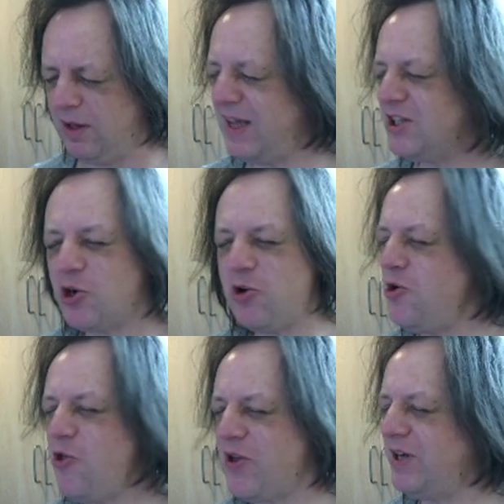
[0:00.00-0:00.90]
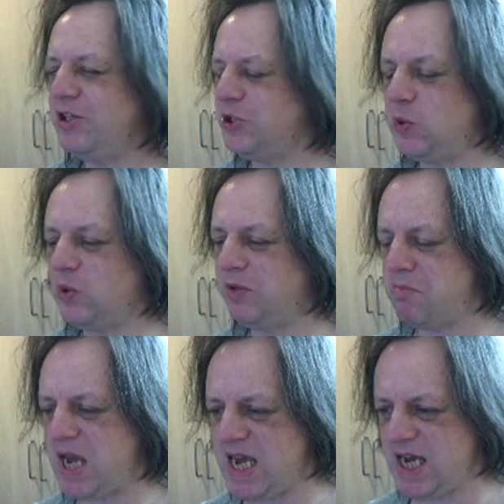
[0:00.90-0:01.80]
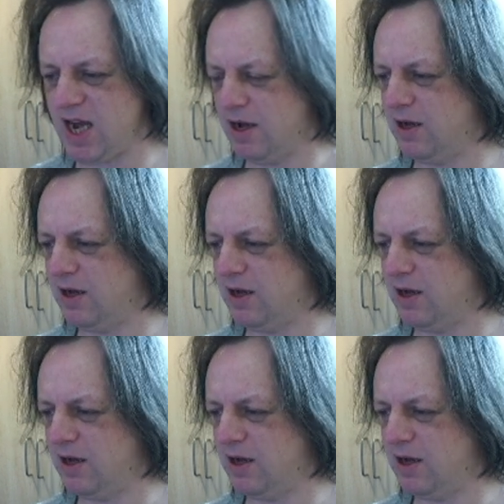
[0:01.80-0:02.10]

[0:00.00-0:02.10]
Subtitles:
That's got nothing to do with me.